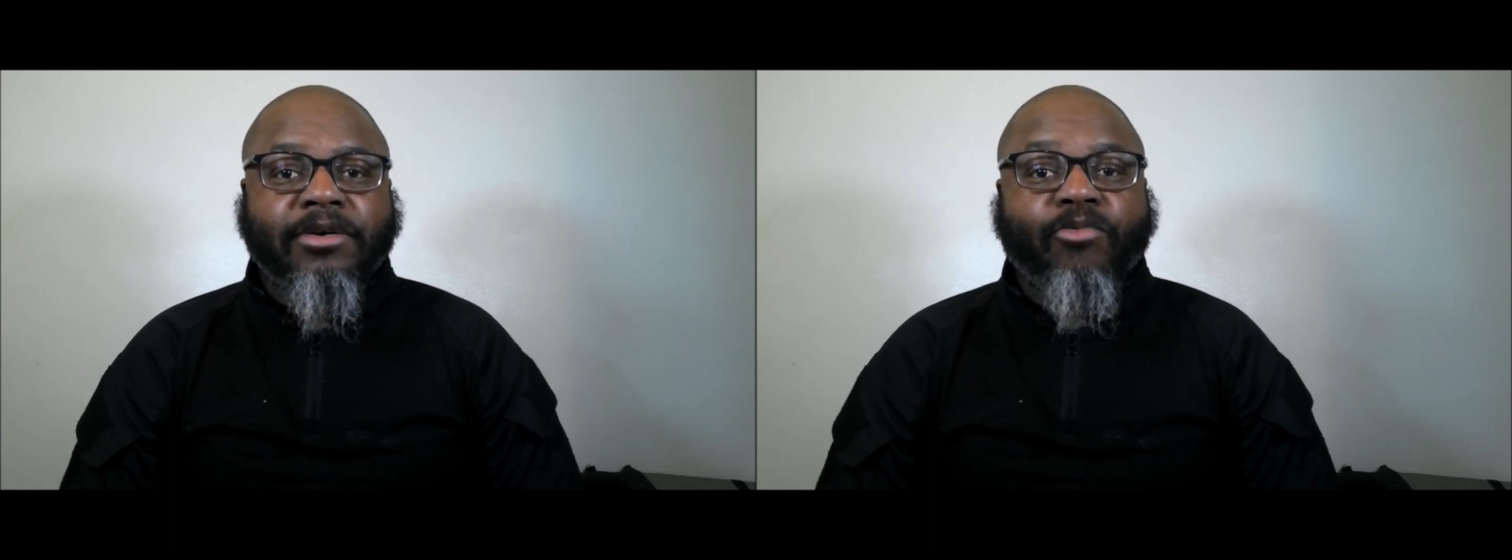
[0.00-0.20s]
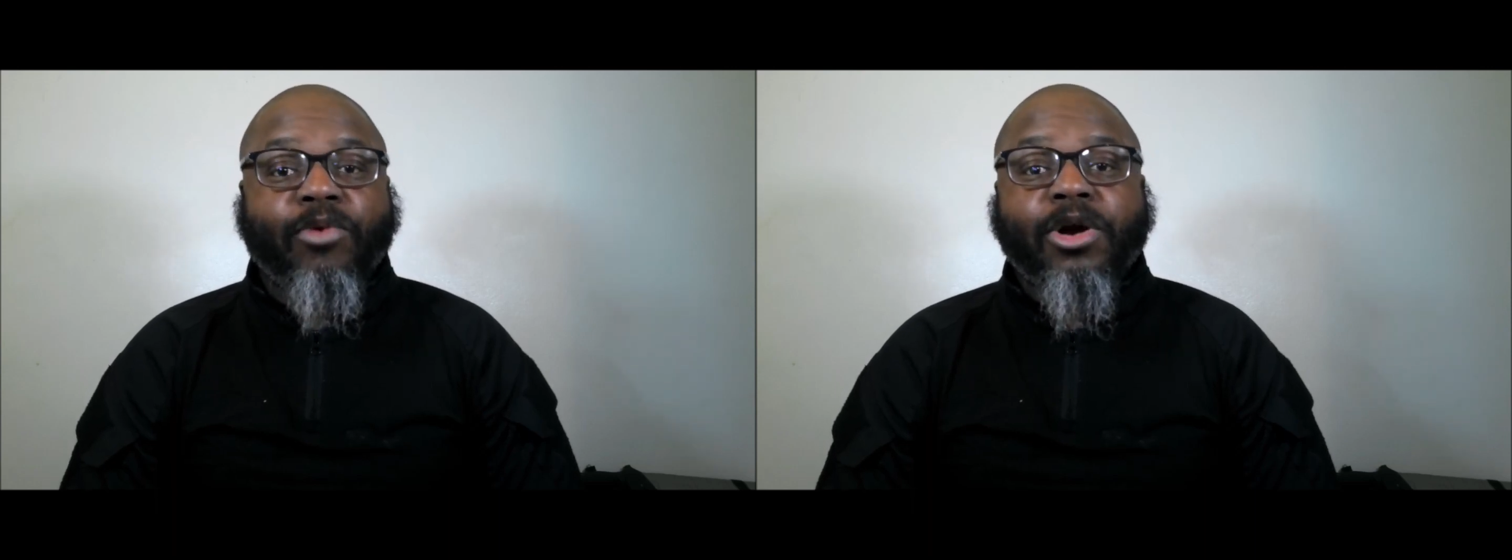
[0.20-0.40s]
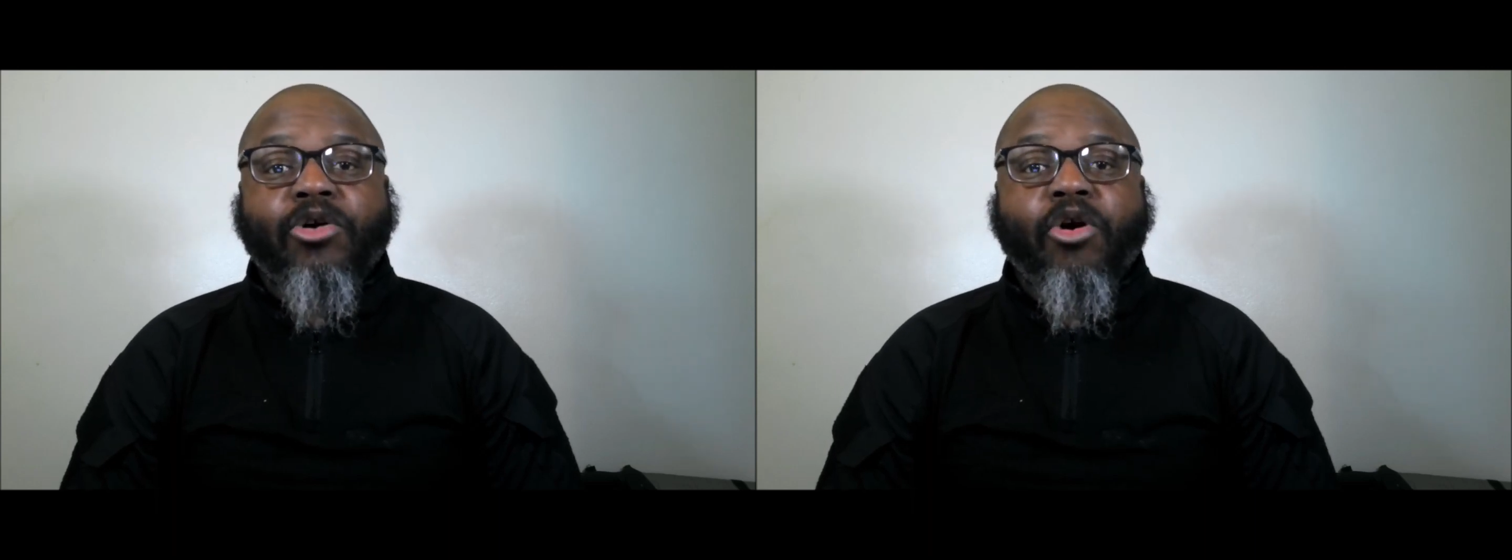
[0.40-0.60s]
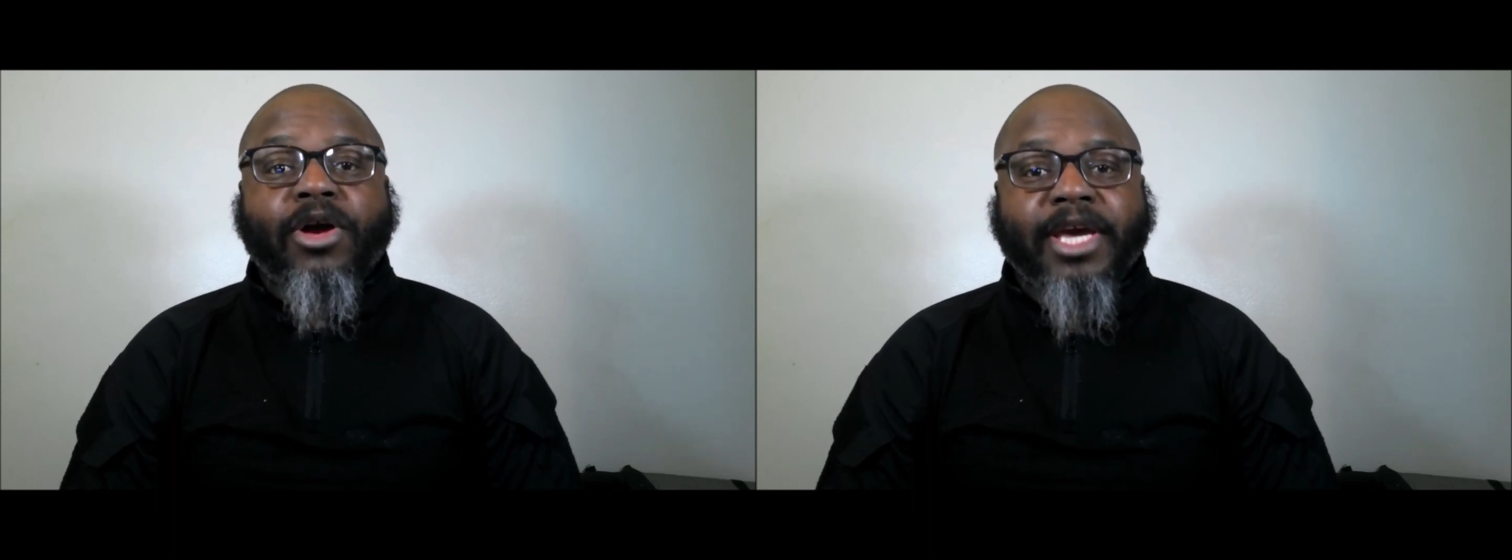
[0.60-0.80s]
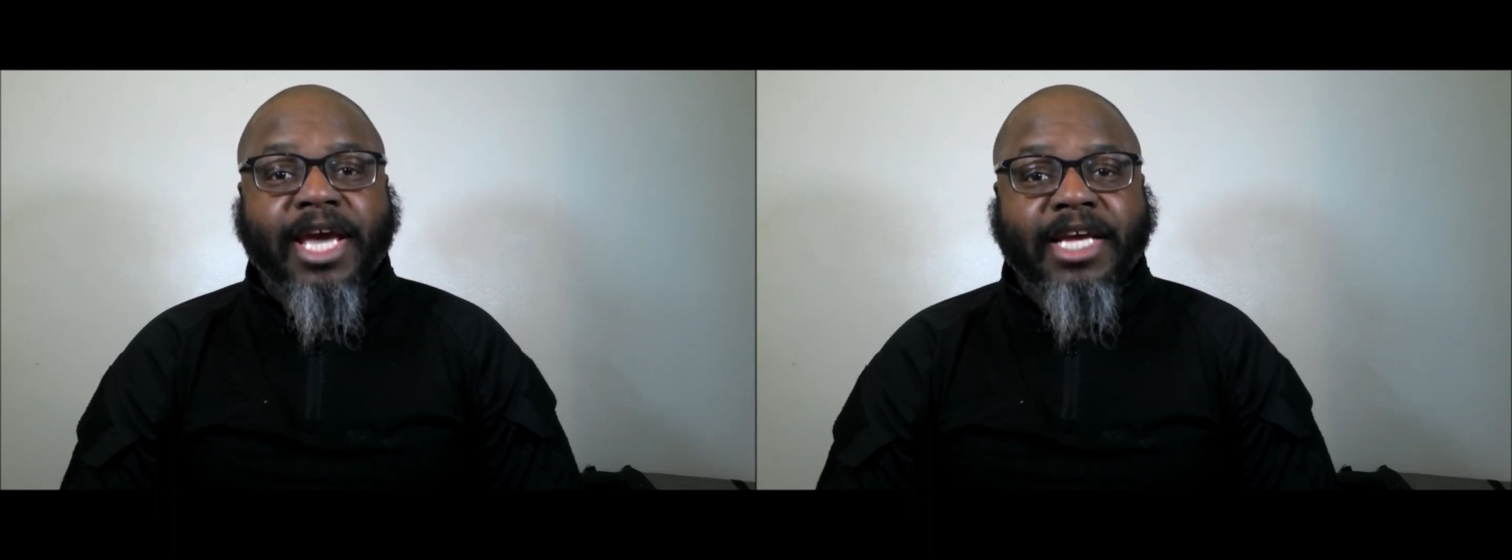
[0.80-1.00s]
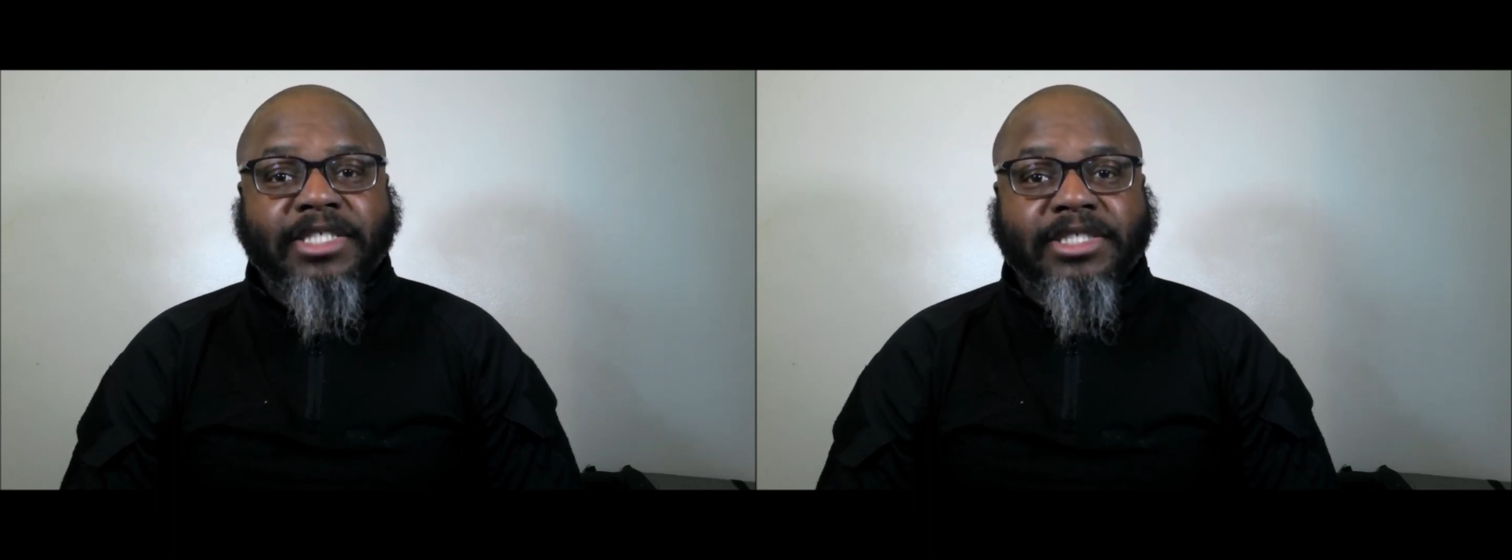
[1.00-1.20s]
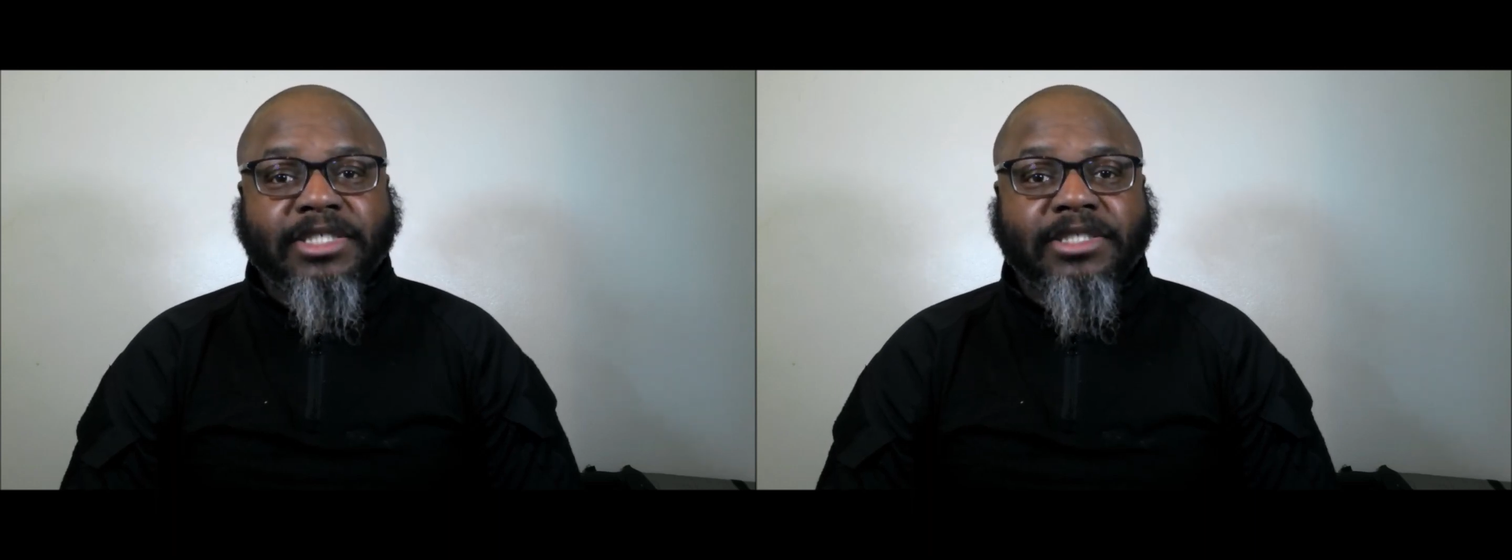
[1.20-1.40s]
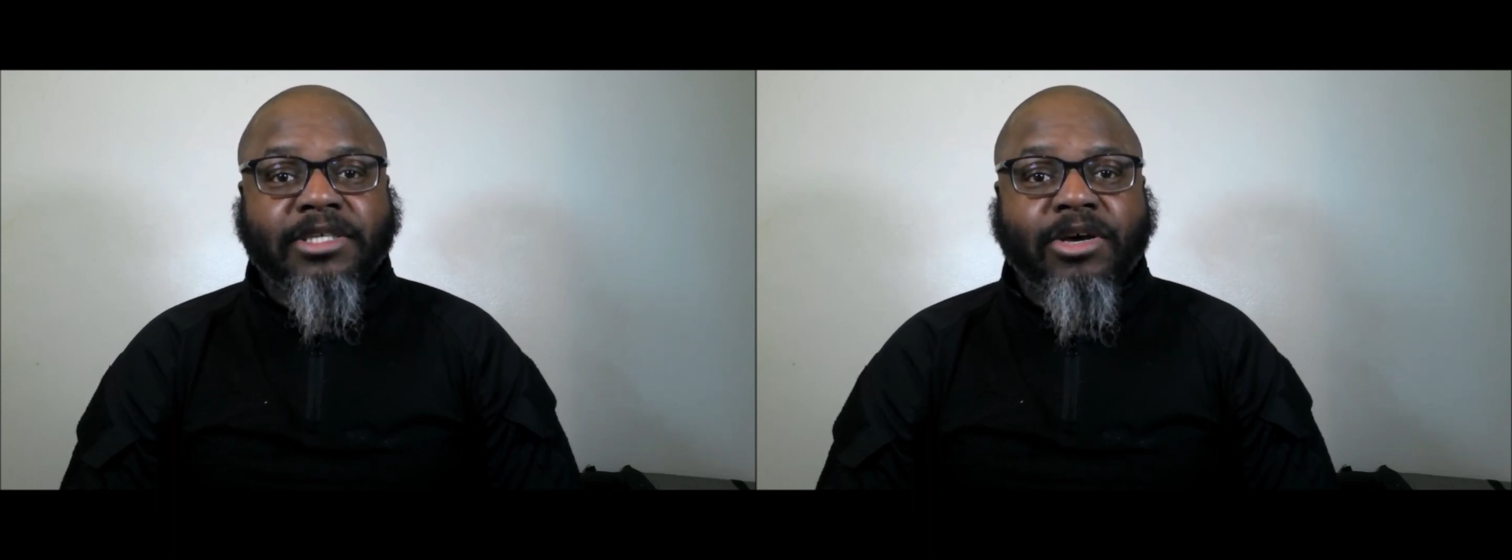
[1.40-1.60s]
where
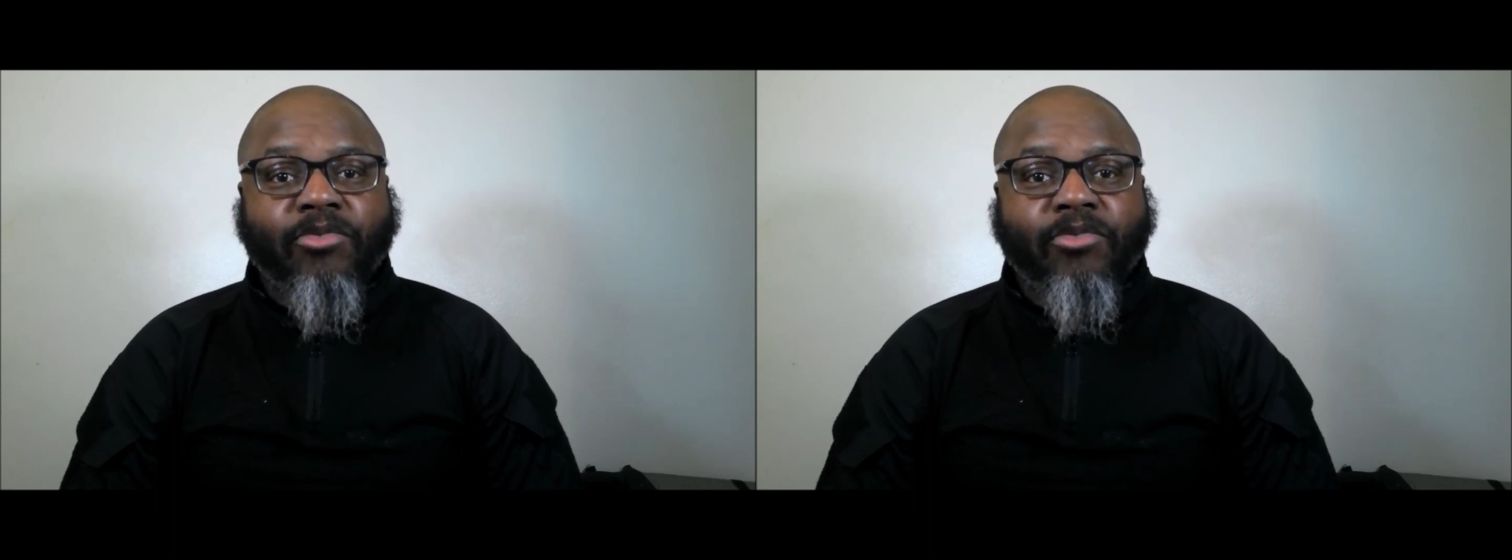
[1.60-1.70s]
Caucasians